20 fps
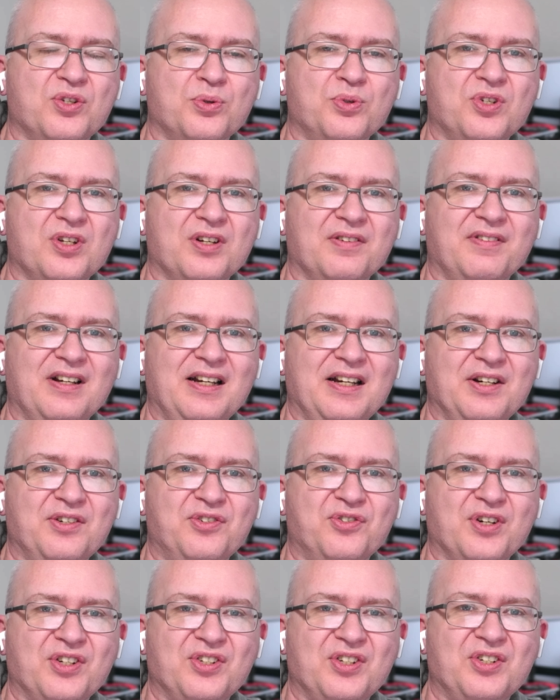It's also really
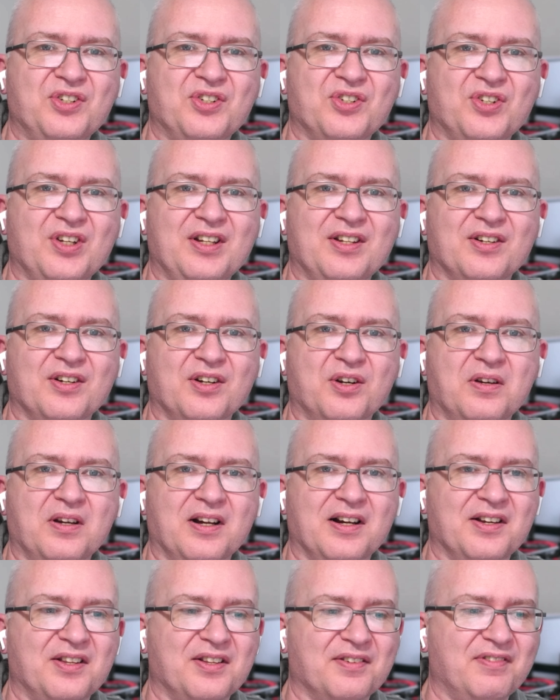interesting to see that
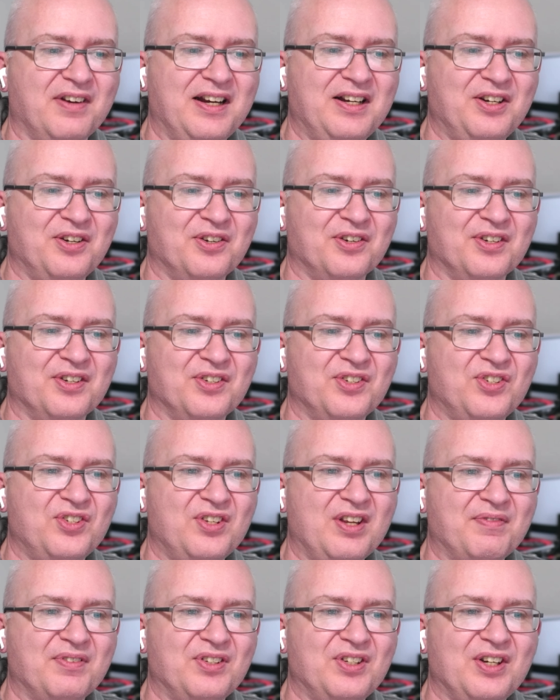uh, the Radeon
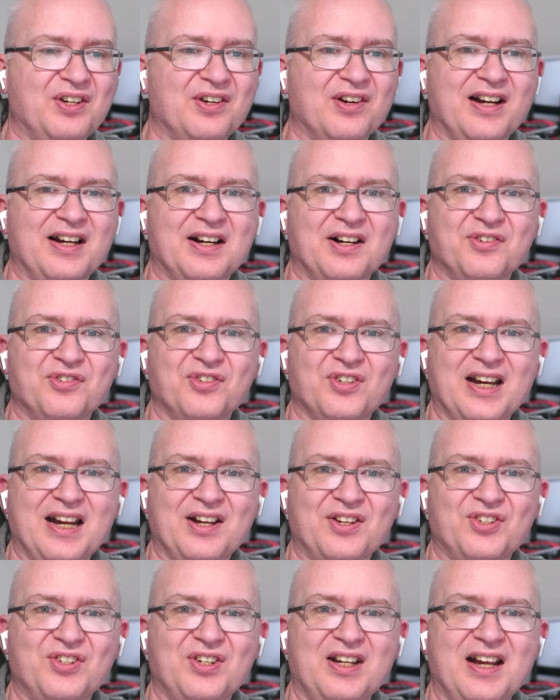7900
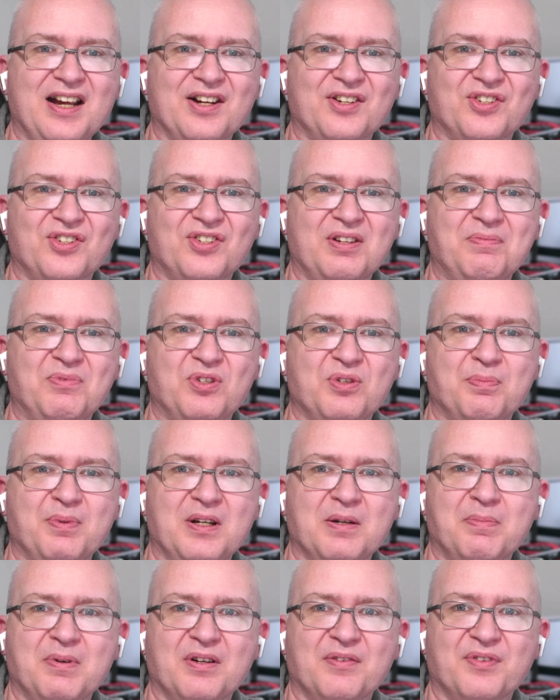XTX seems to
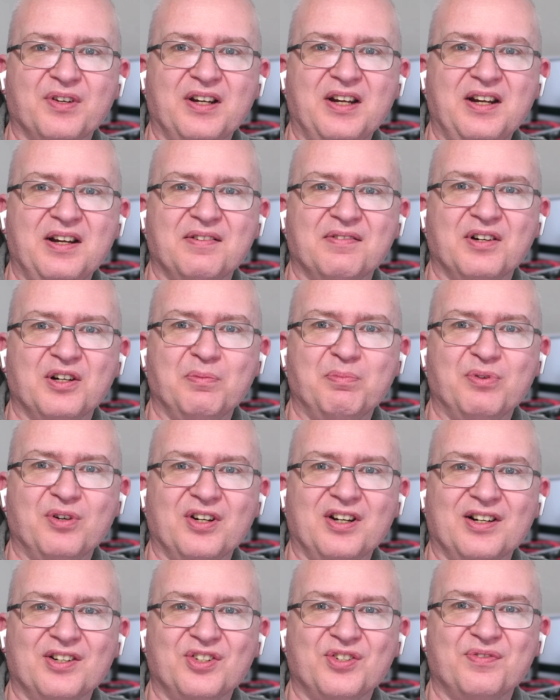be a bit of a hero
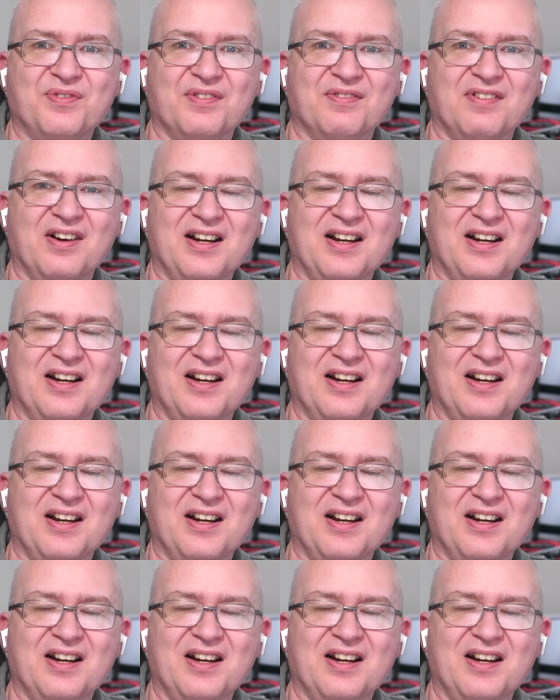product for